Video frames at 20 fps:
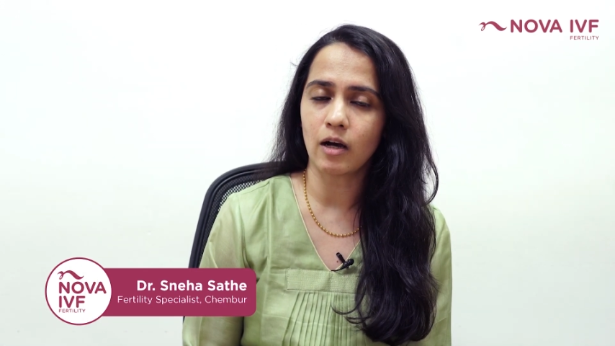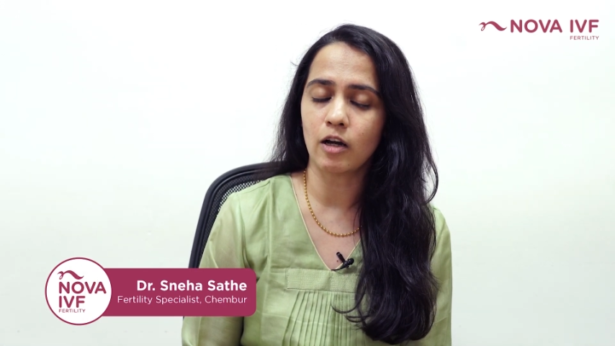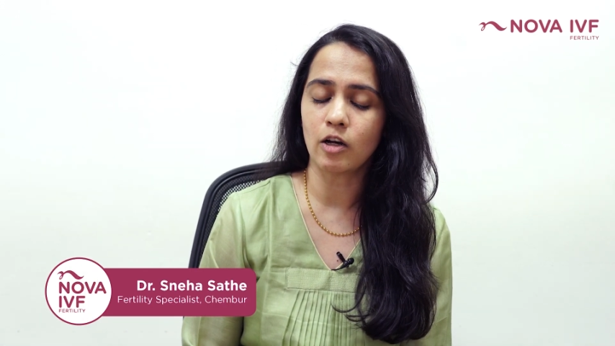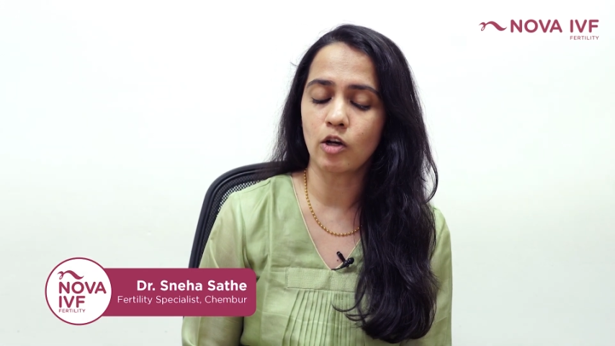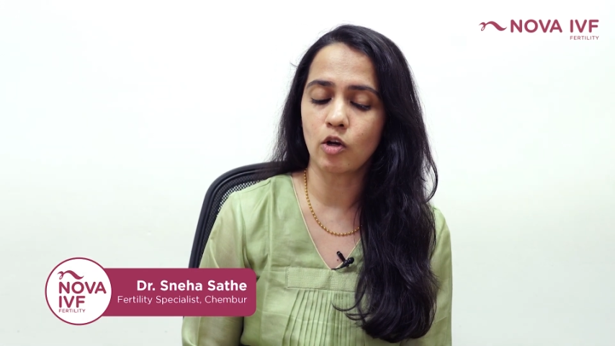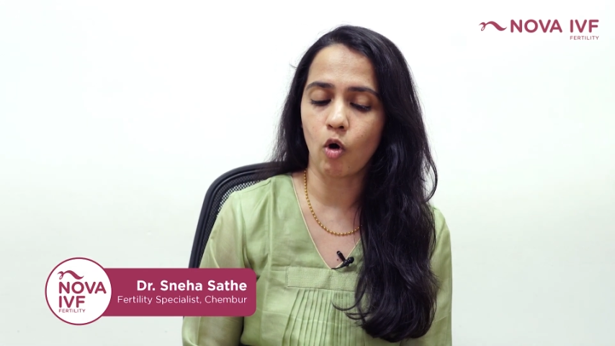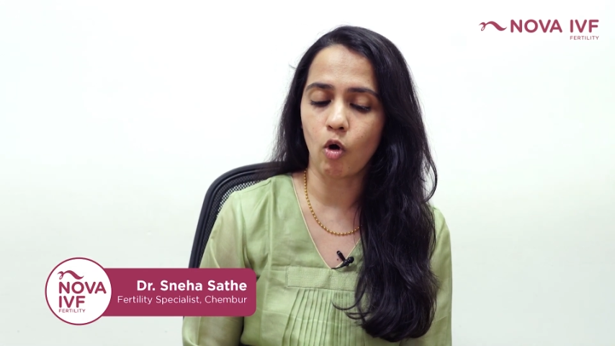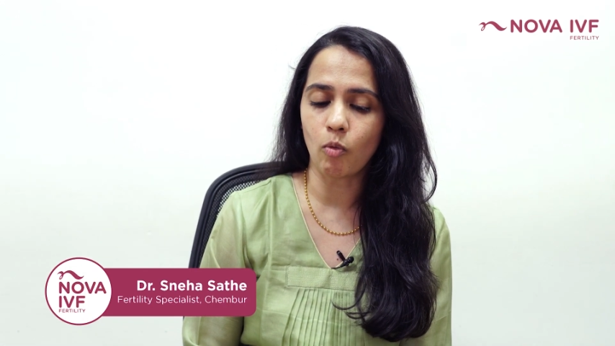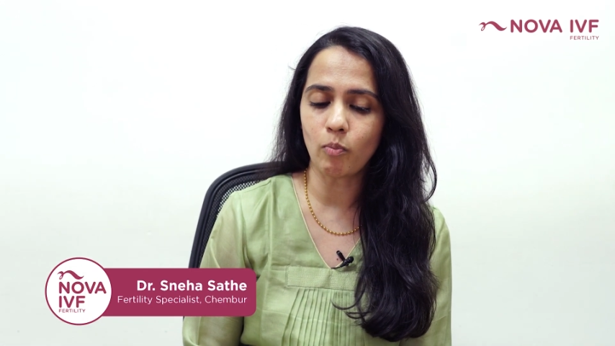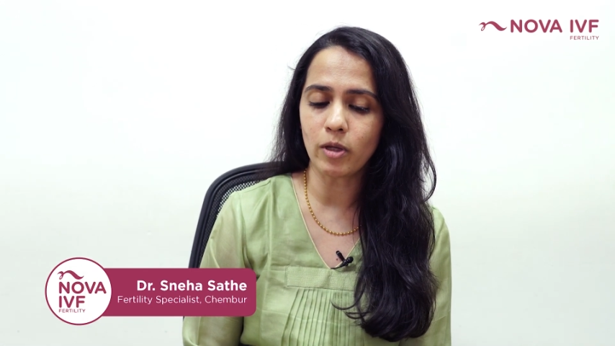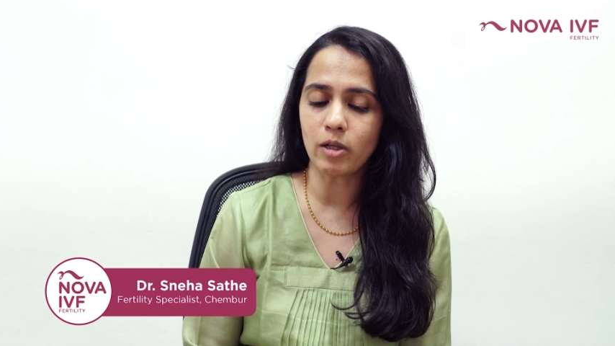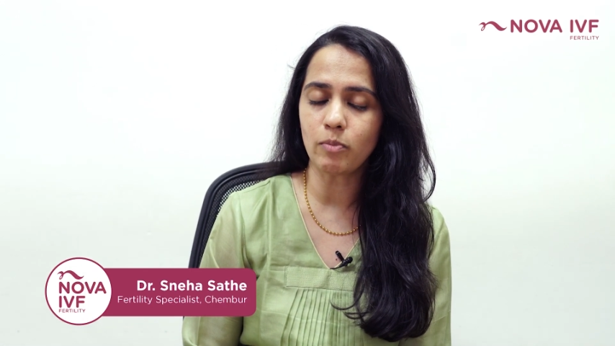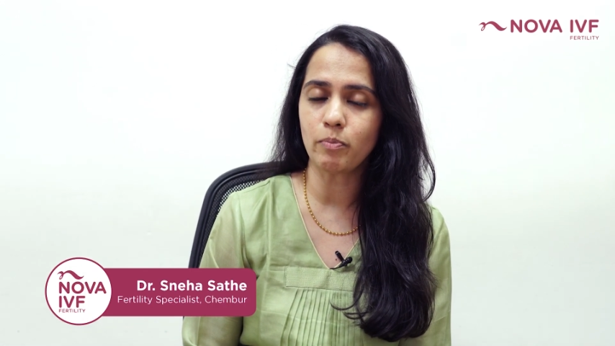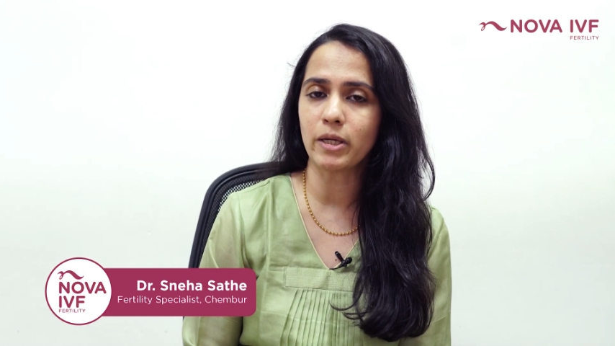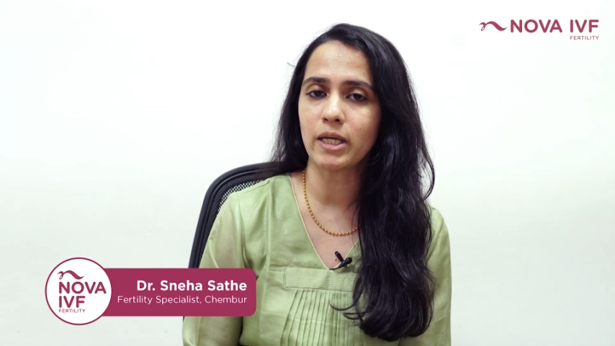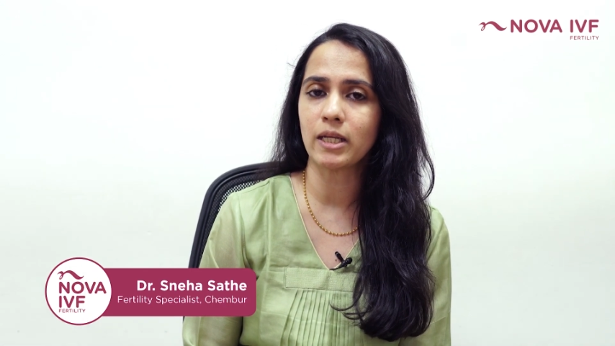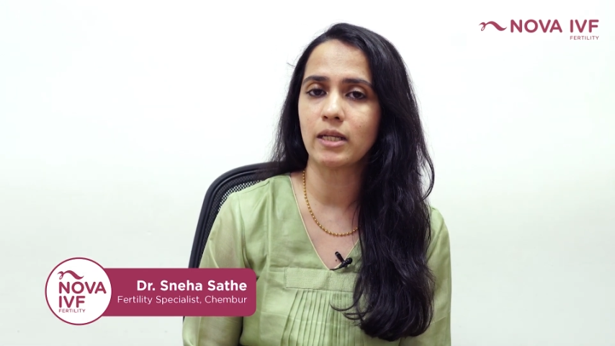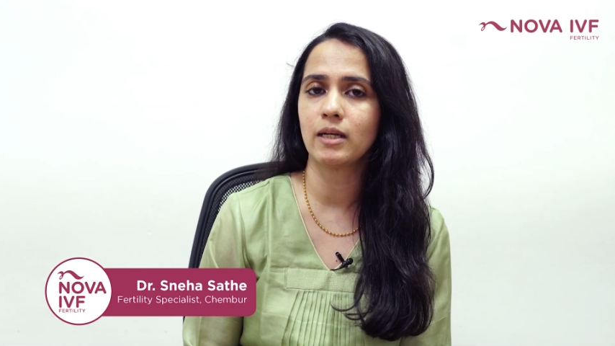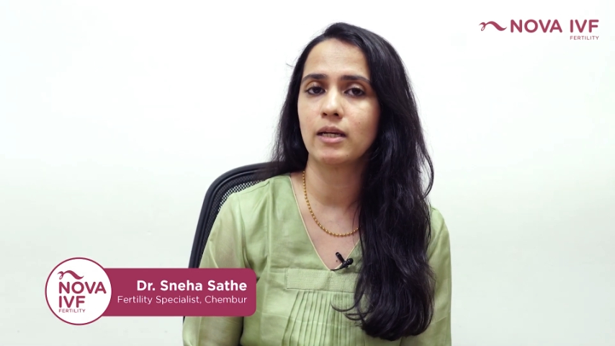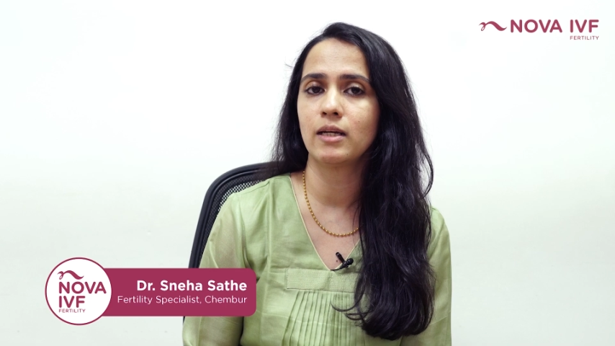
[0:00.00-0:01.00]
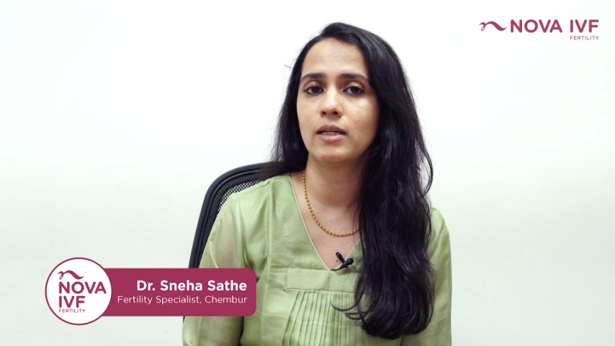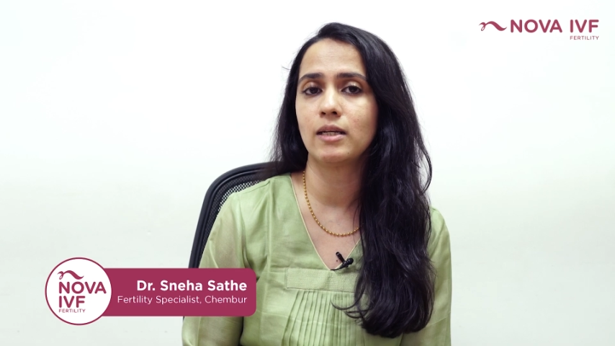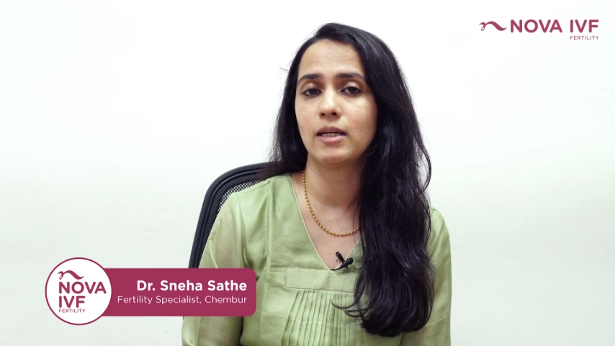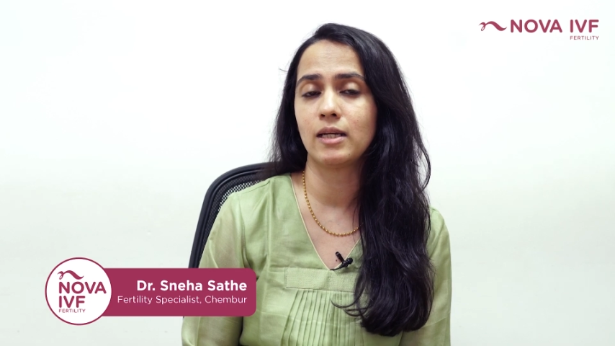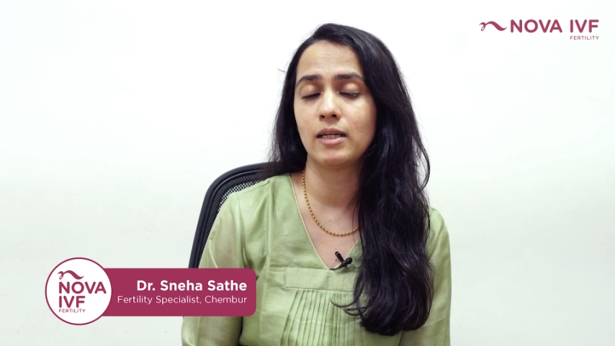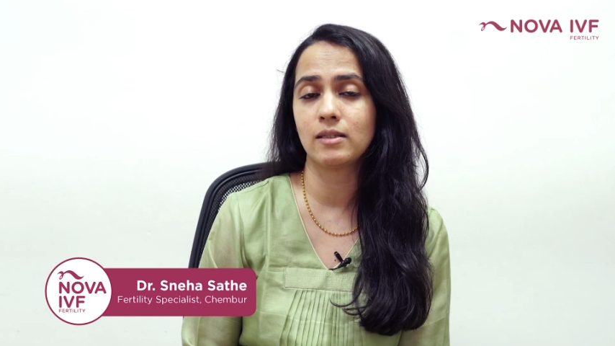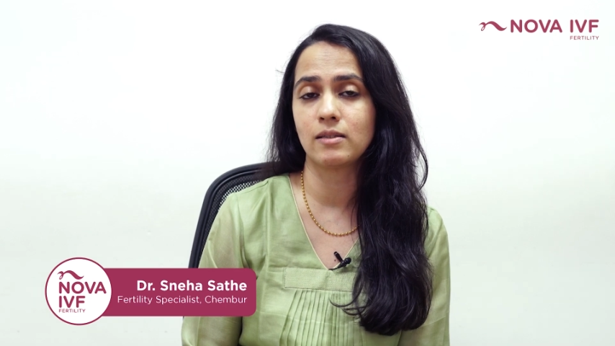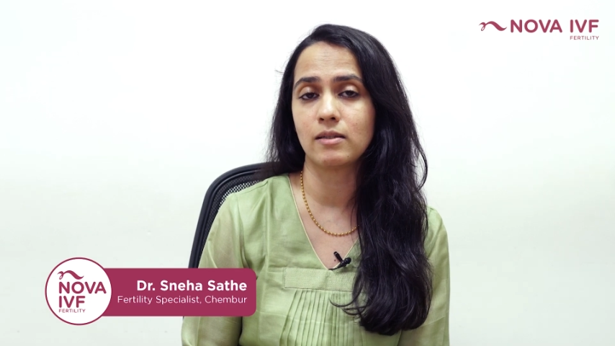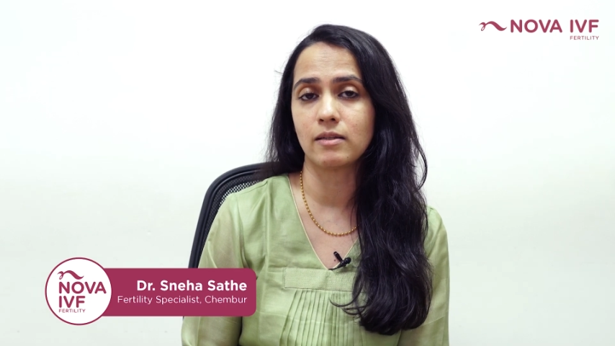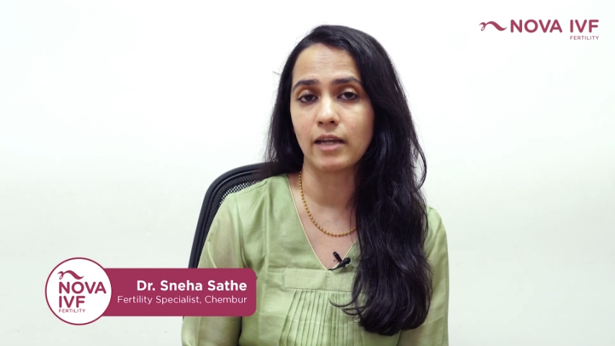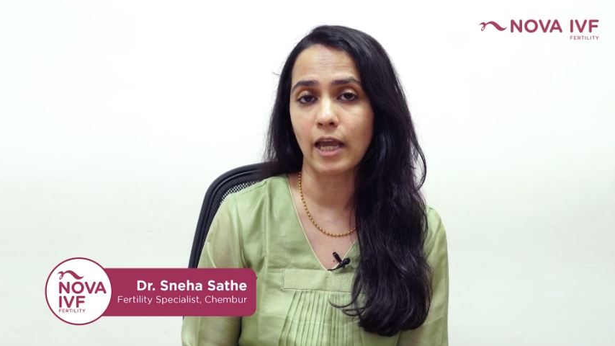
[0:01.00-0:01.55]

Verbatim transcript: a normal period is